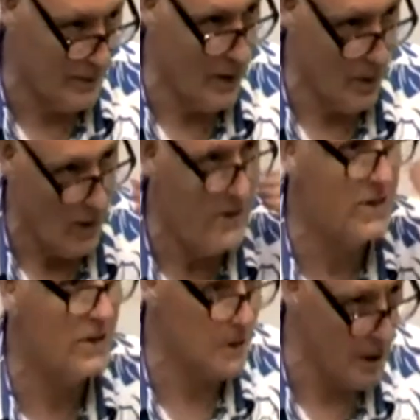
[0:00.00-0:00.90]
or his
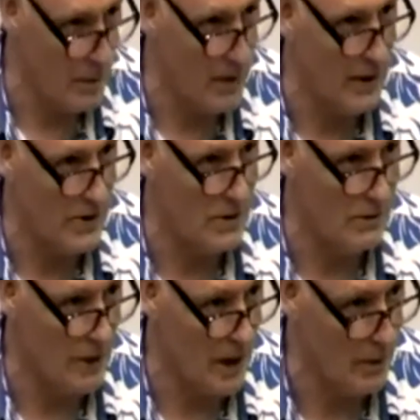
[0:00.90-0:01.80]
interpretation of
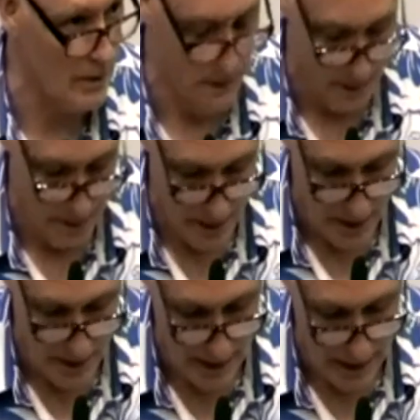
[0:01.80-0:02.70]
Darwin
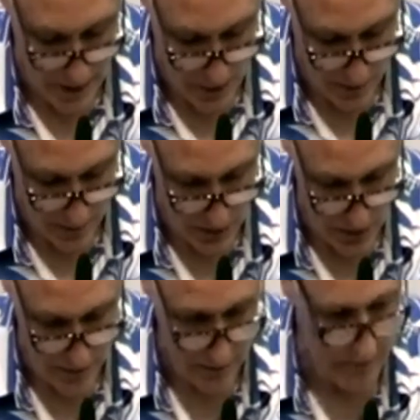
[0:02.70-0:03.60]
against revolution.